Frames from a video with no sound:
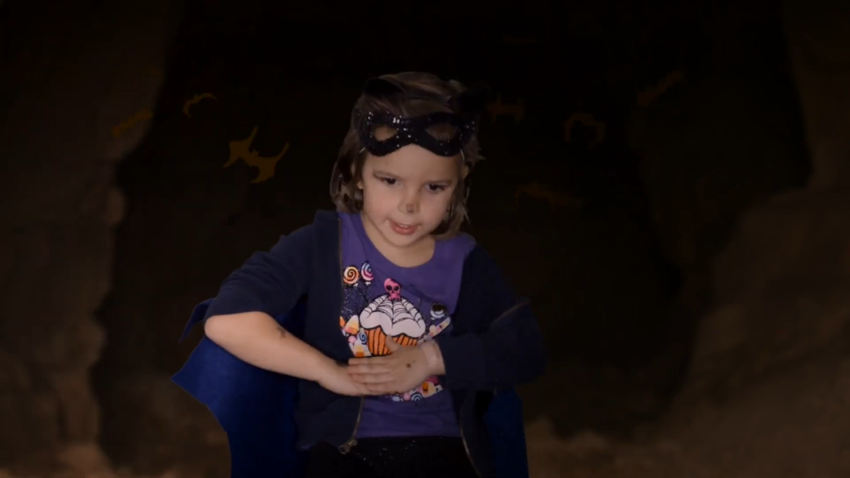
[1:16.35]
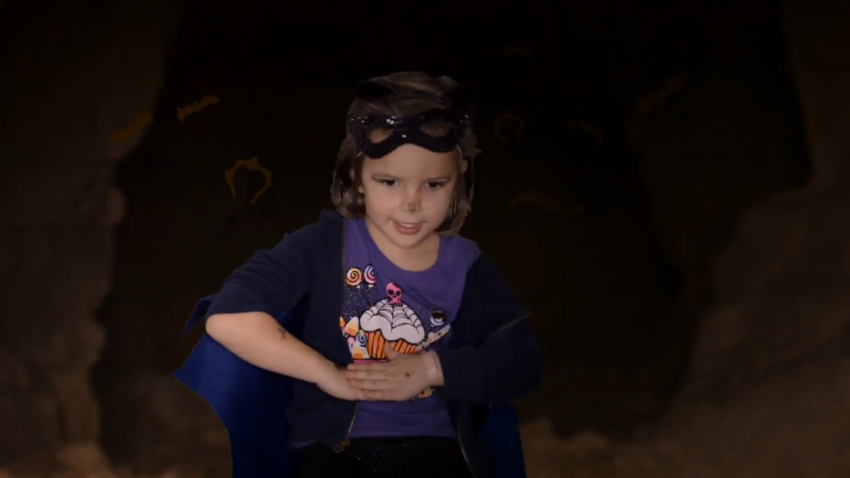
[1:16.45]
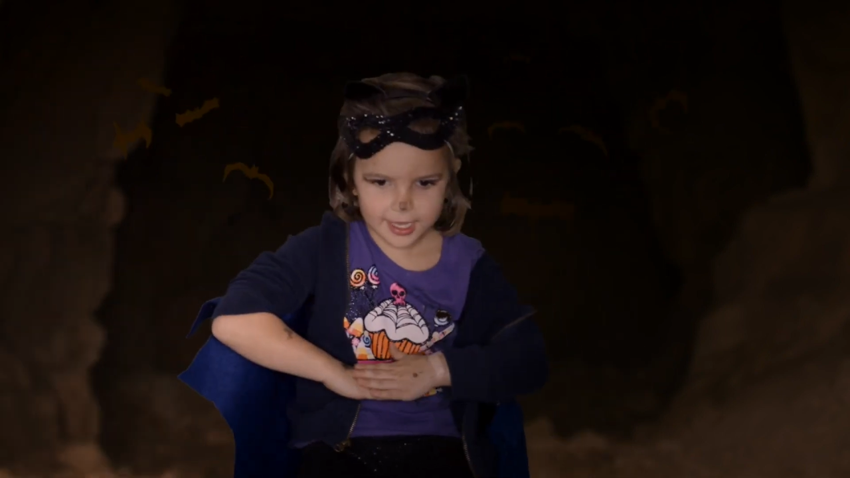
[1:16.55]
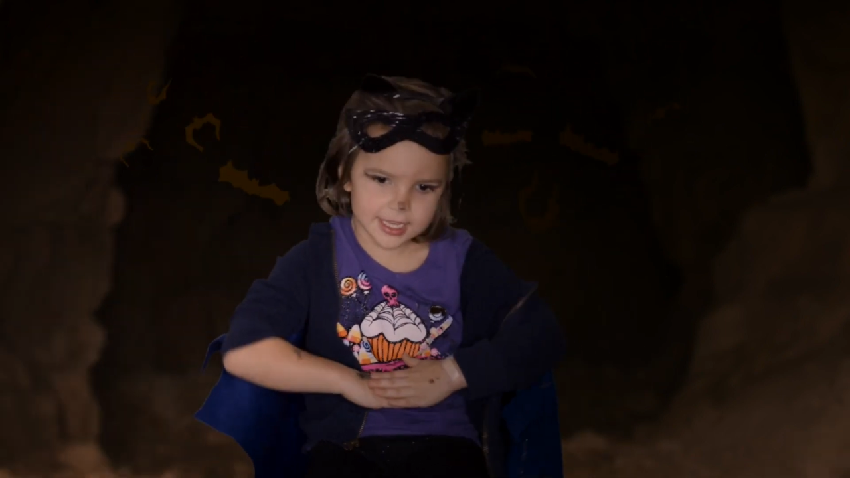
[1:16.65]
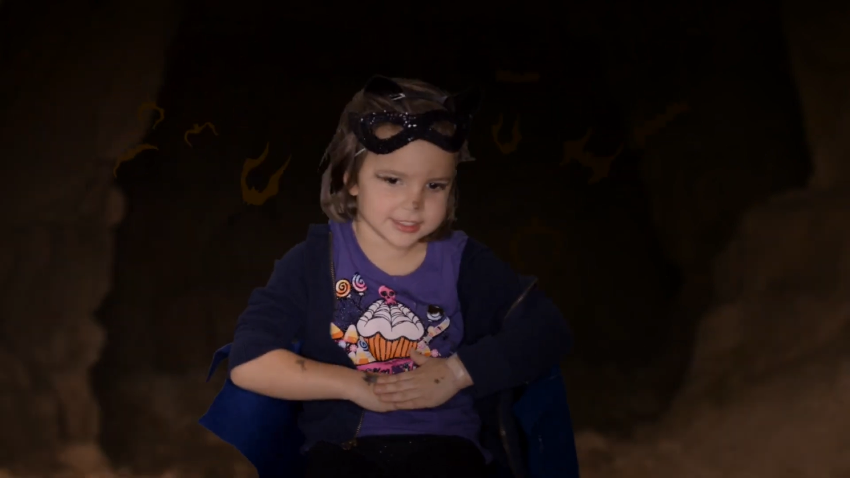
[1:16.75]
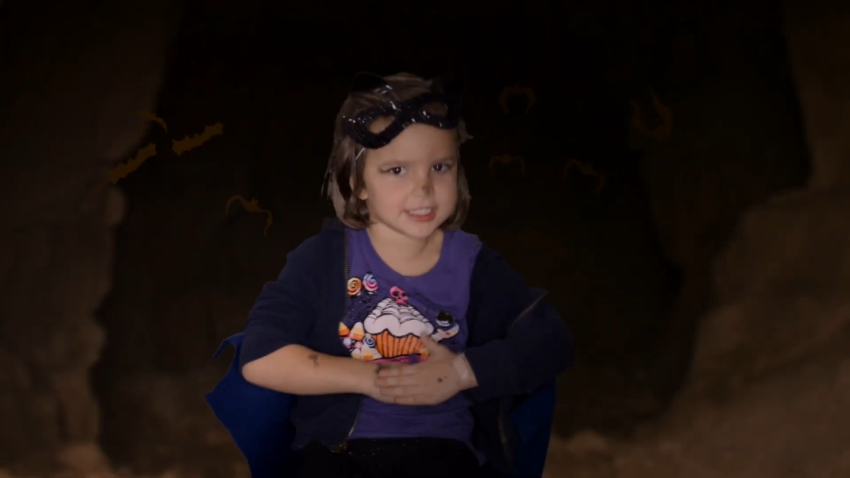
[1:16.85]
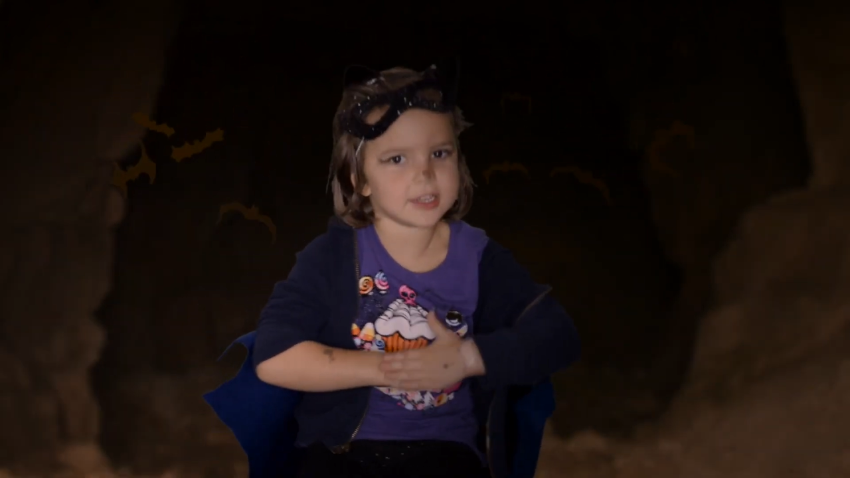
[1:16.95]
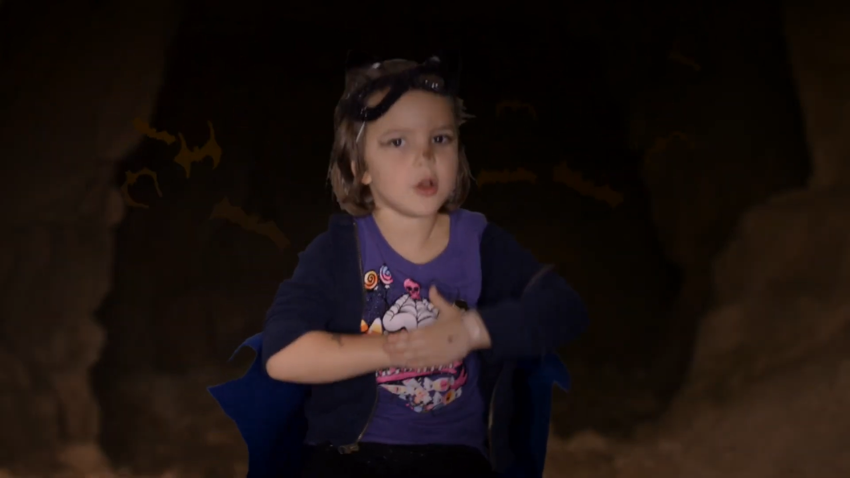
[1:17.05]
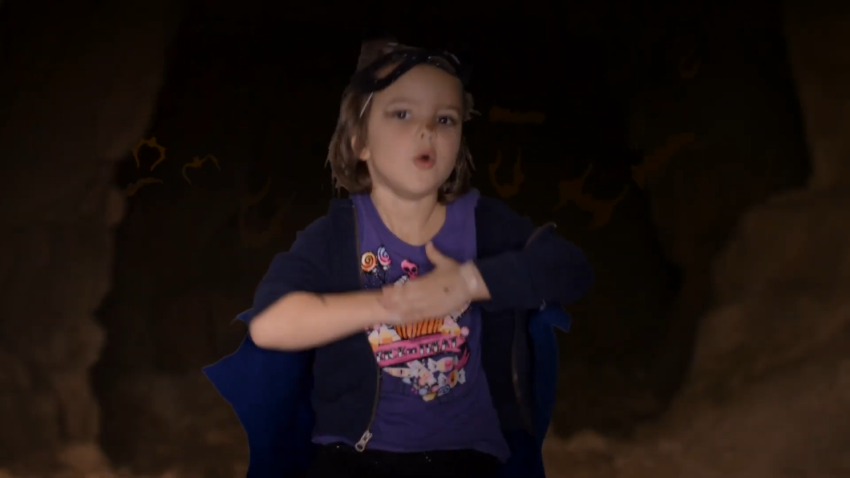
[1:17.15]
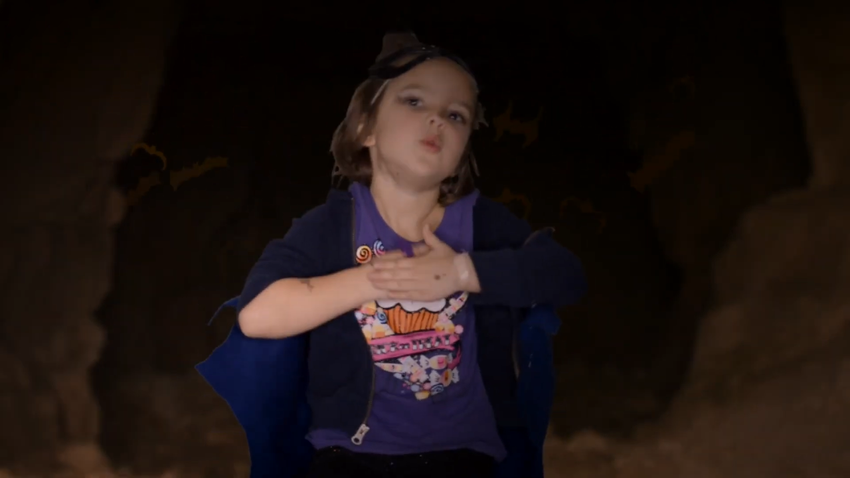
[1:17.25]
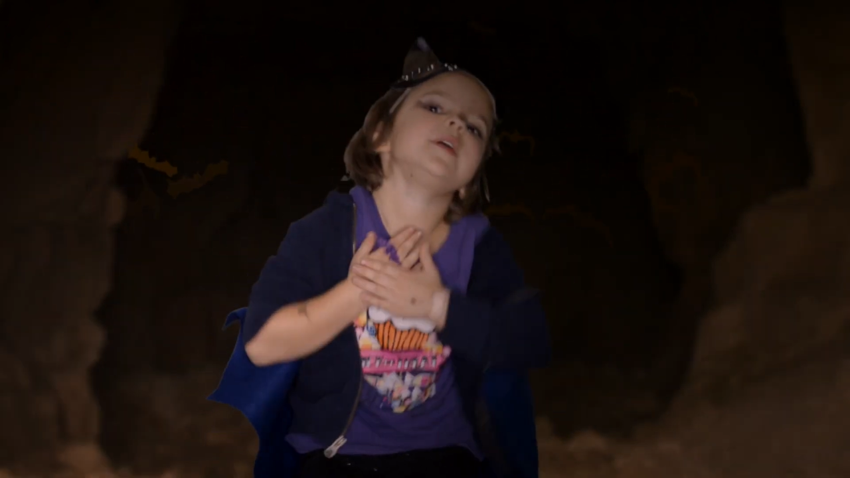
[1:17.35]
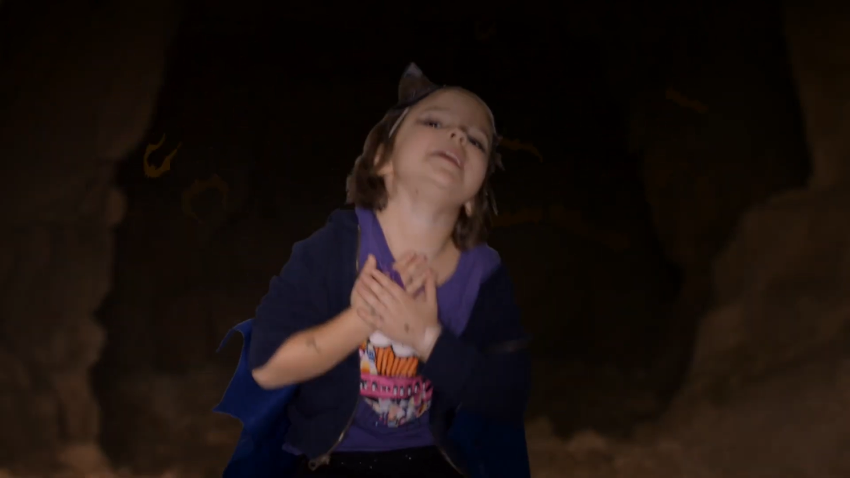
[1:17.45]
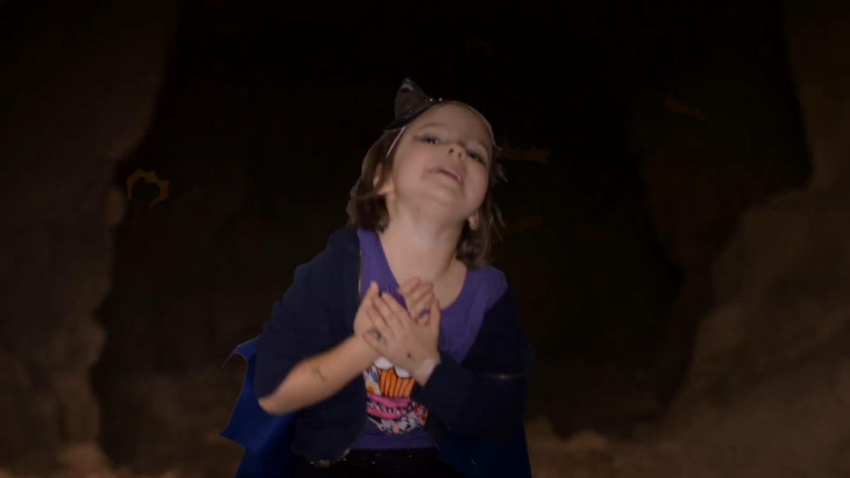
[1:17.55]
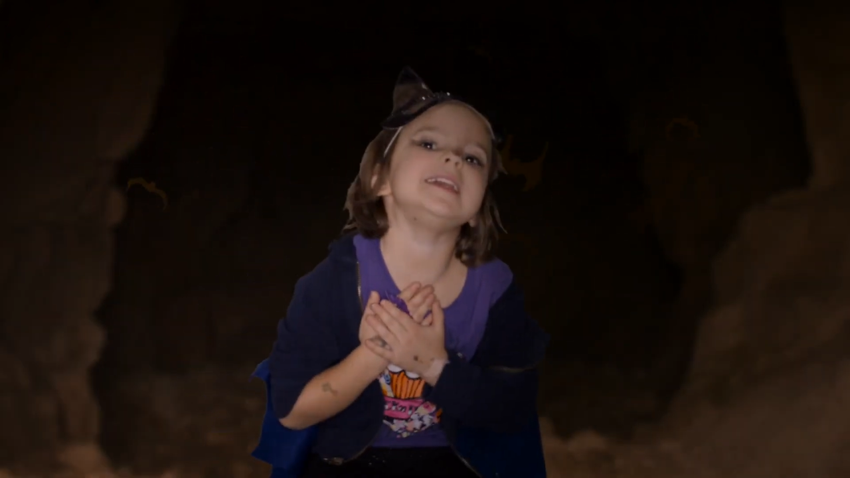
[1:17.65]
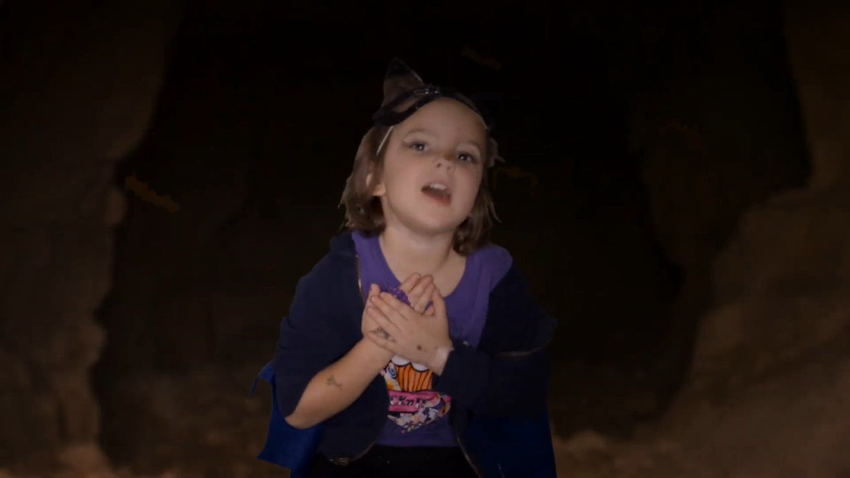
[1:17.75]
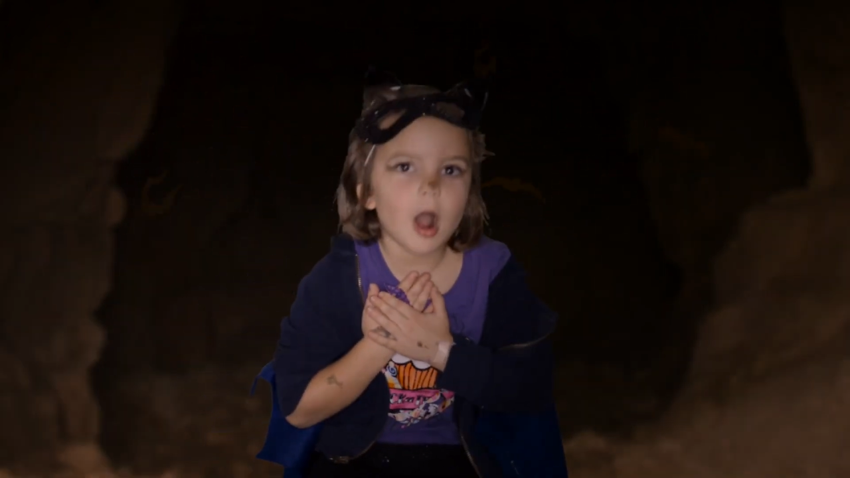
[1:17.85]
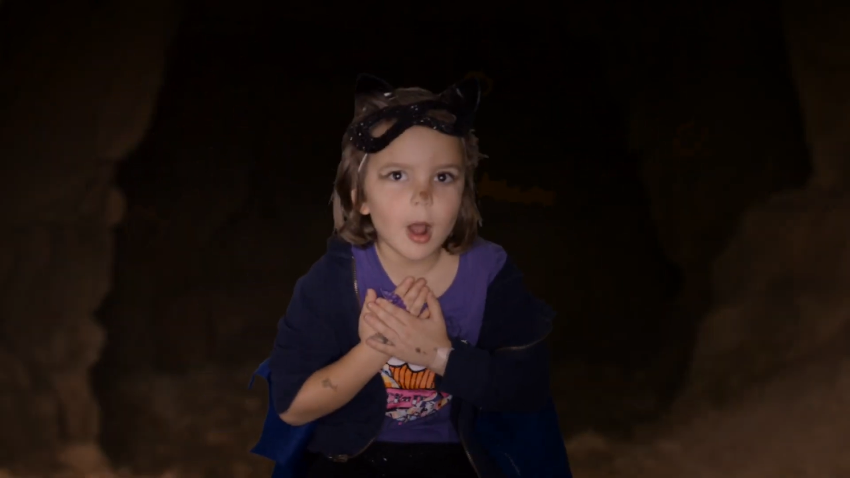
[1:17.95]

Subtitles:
because if we